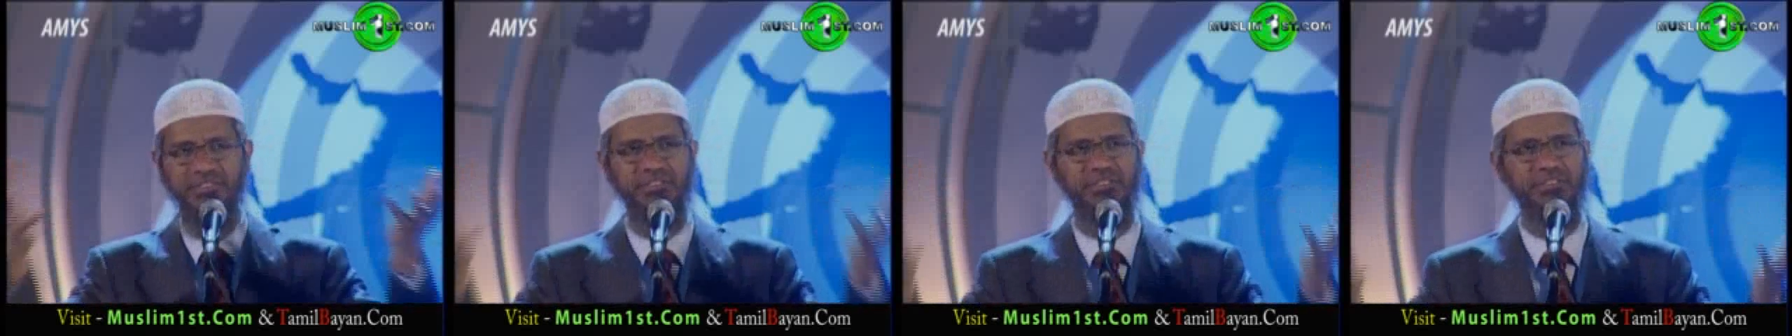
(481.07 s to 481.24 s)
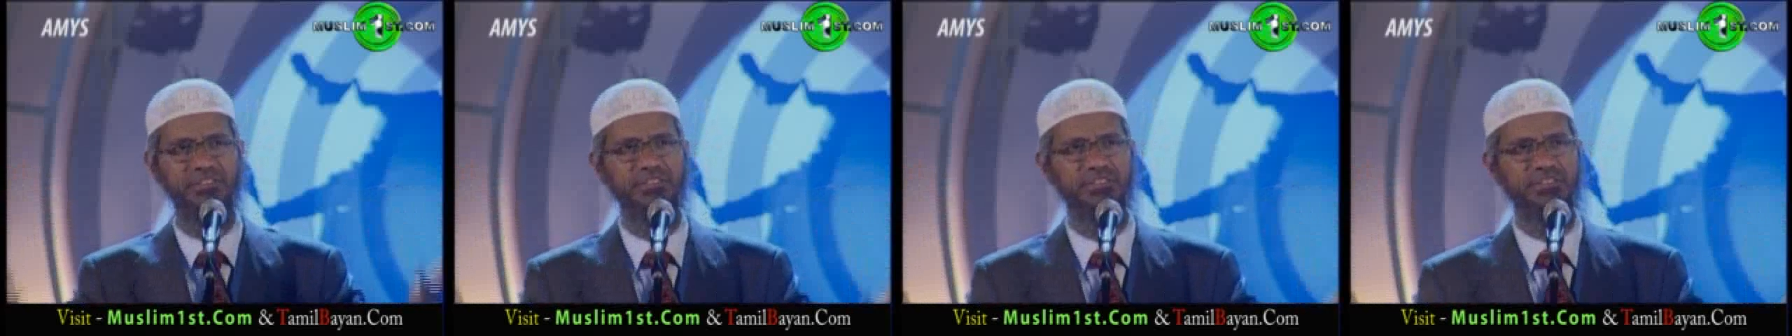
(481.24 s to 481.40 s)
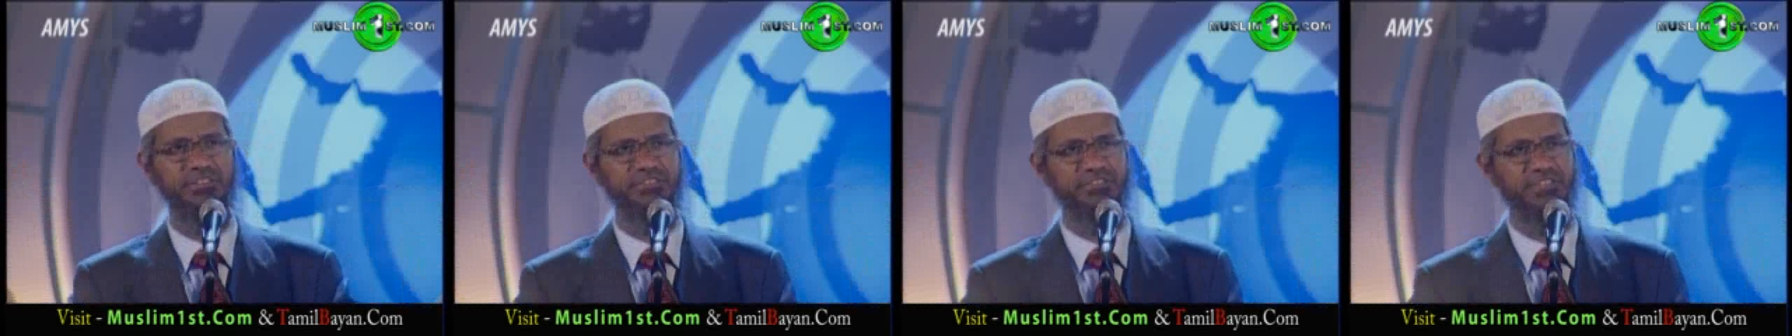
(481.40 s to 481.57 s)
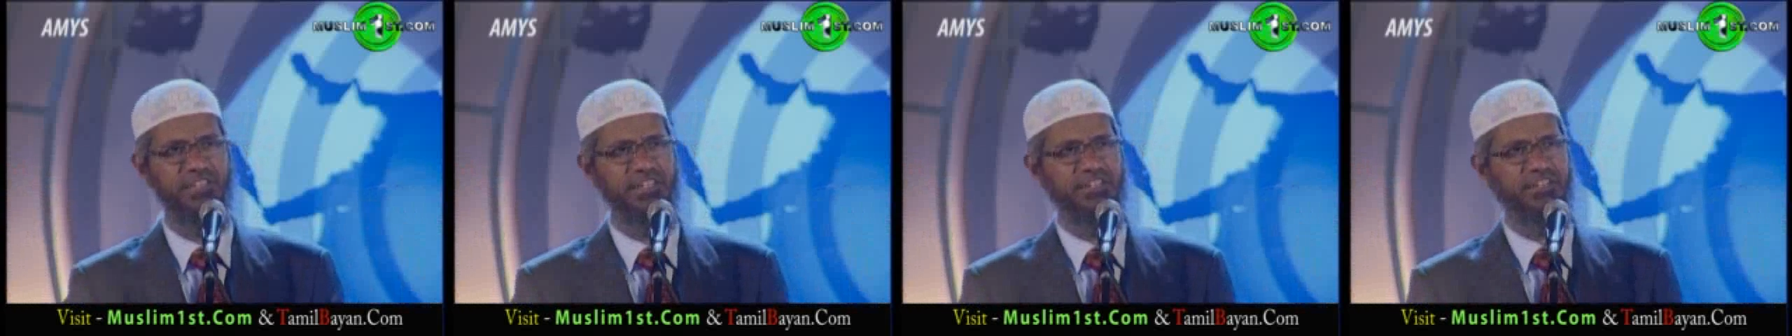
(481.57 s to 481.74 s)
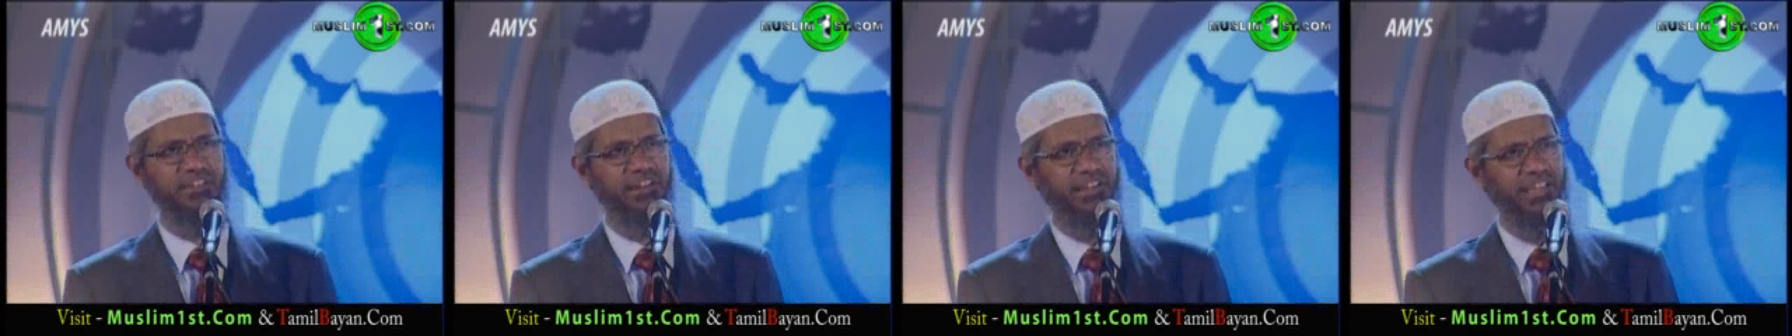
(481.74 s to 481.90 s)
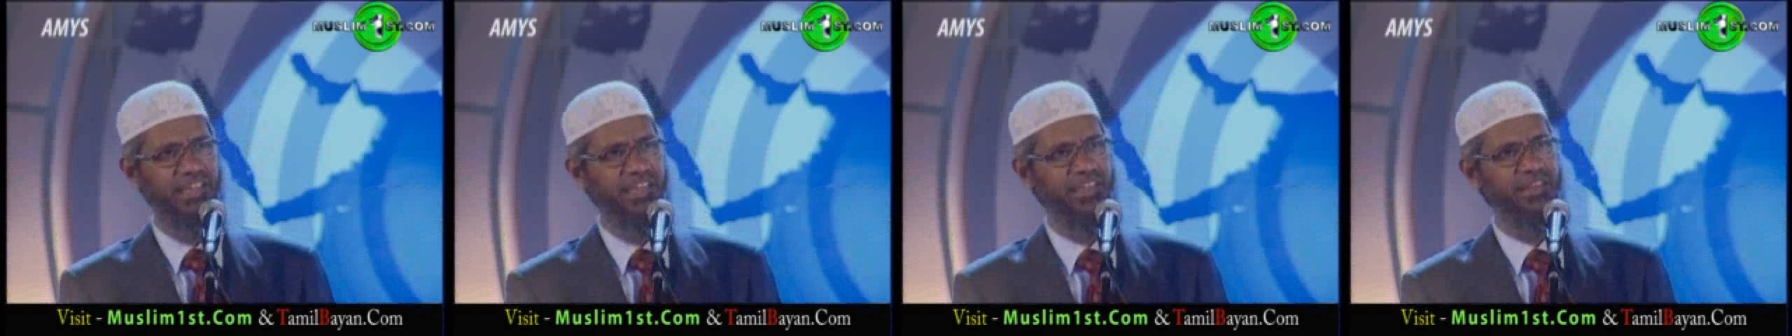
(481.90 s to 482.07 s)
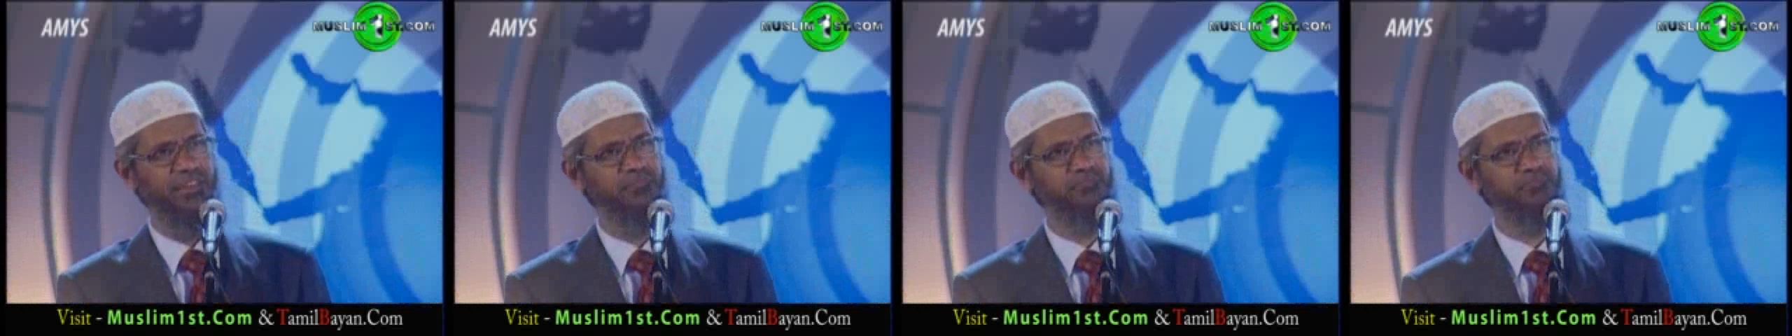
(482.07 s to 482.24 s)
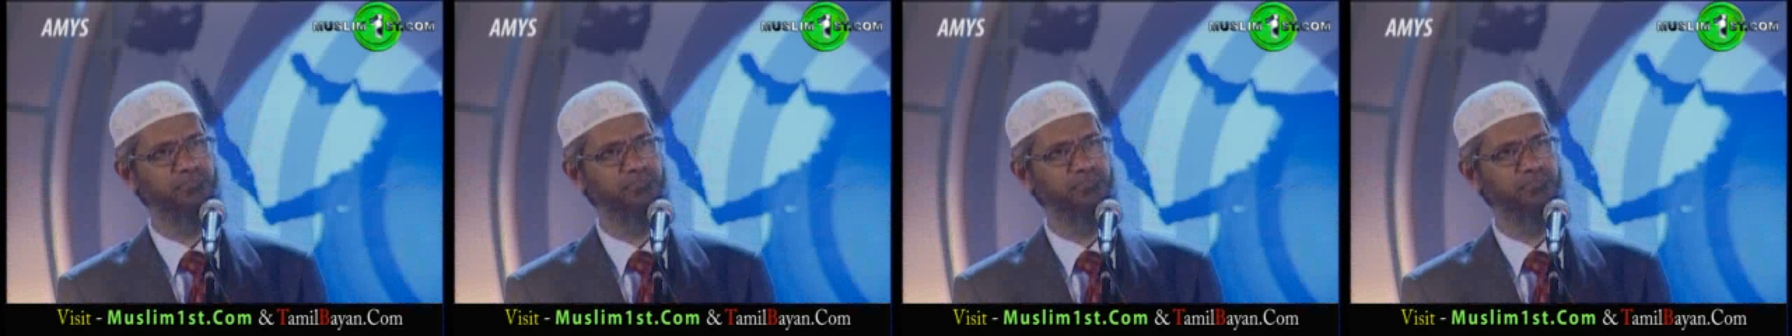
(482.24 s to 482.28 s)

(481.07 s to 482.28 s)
his center